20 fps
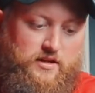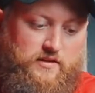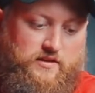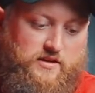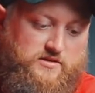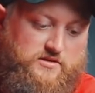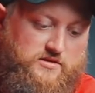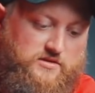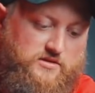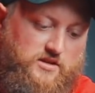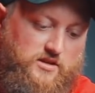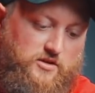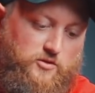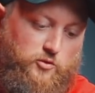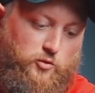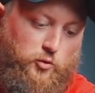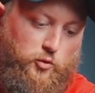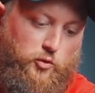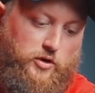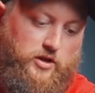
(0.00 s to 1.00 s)
this is gonna
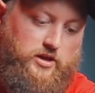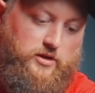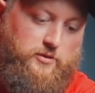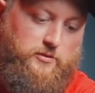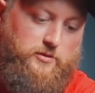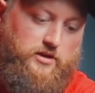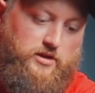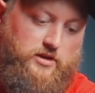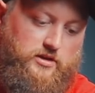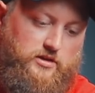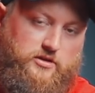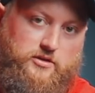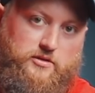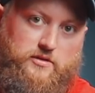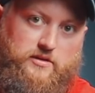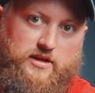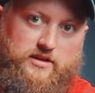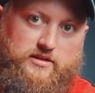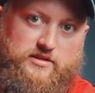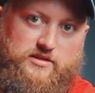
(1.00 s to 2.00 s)
really do
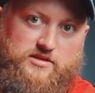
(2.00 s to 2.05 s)
that.